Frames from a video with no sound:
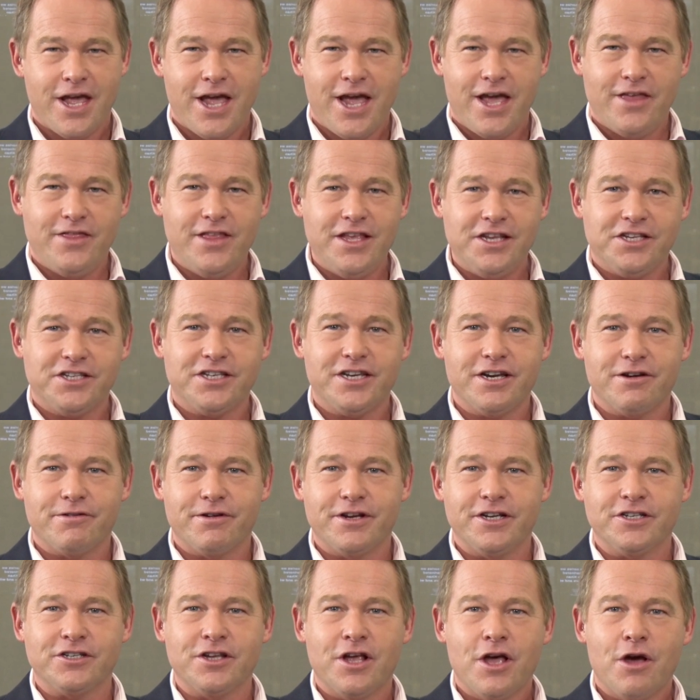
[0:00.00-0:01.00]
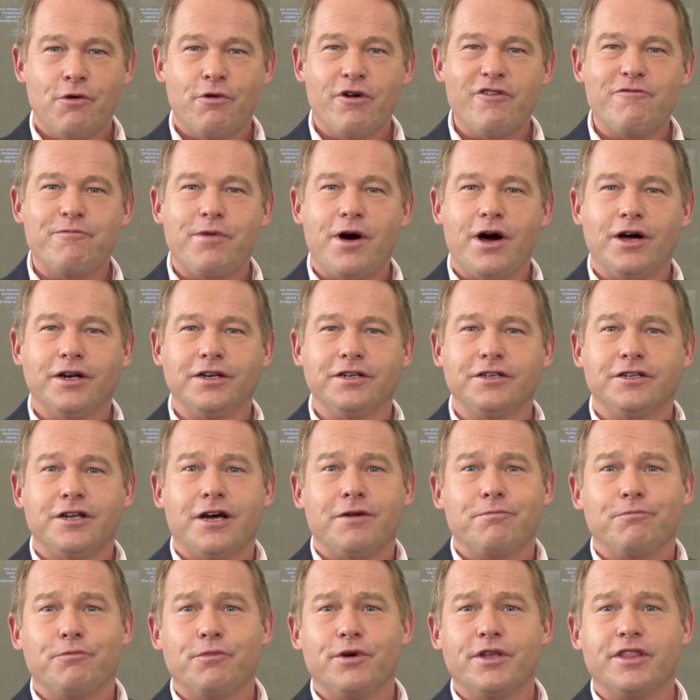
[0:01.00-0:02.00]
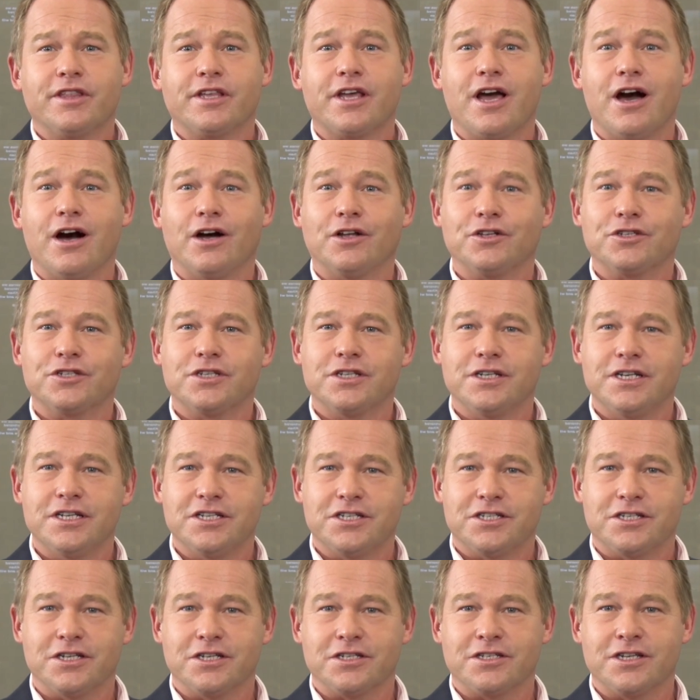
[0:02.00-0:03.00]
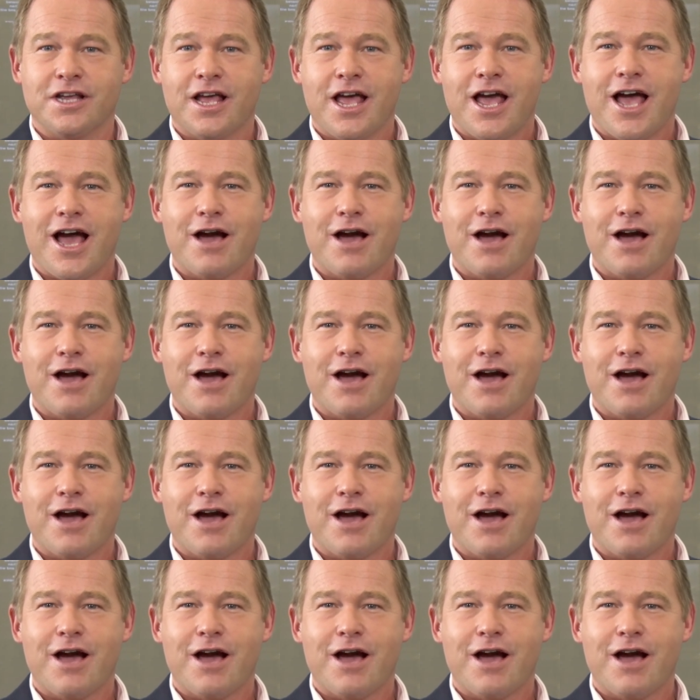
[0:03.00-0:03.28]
In this series, we've partnered up with Khan Solicitors